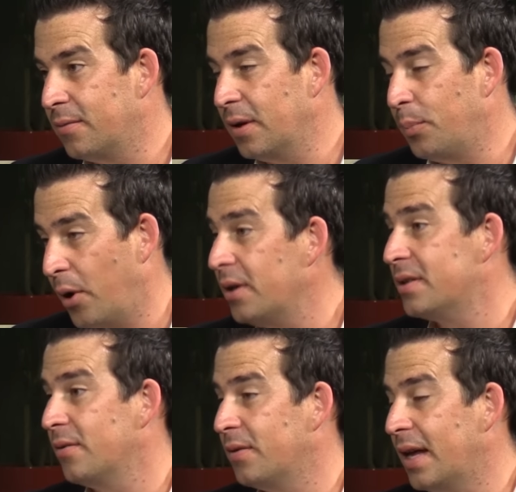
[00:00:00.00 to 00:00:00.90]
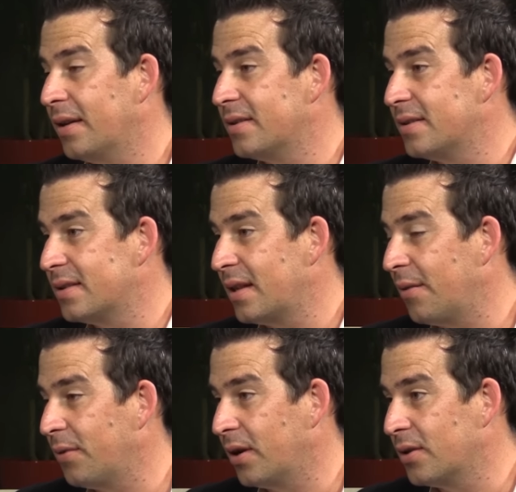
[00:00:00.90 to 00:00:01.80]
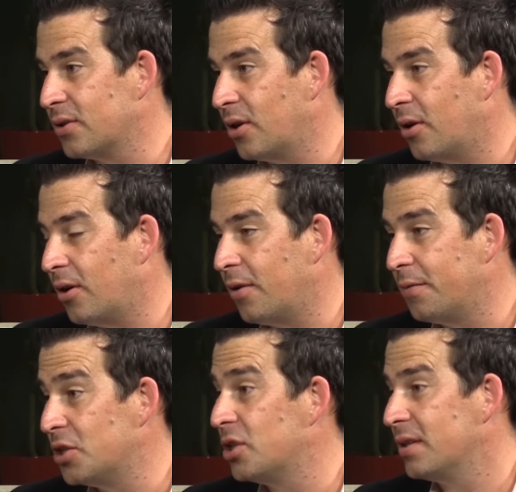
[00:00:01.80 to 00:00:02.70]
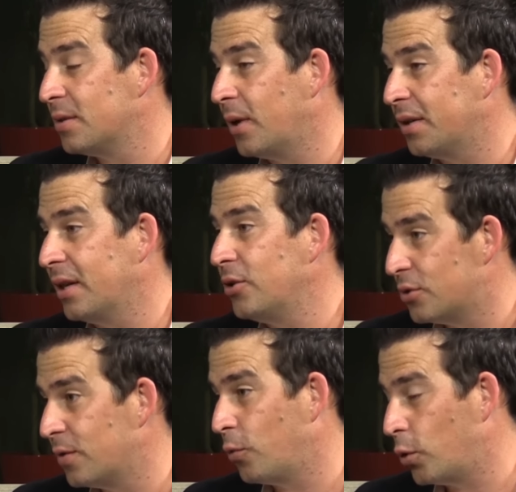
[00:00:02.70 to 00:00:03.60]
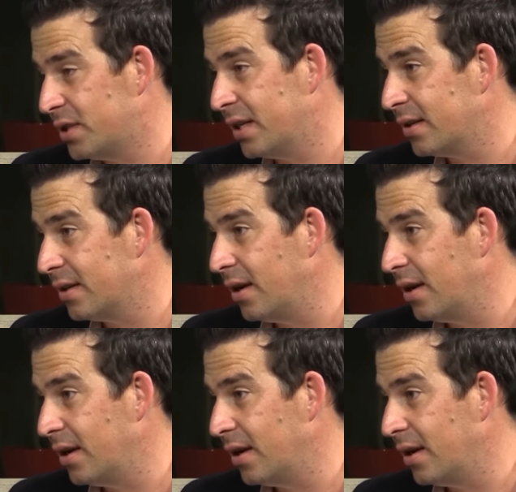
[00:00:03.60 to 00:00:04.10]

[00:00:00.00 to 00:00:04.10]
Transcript: imperative that South Africans are, are vigilant about their use of water.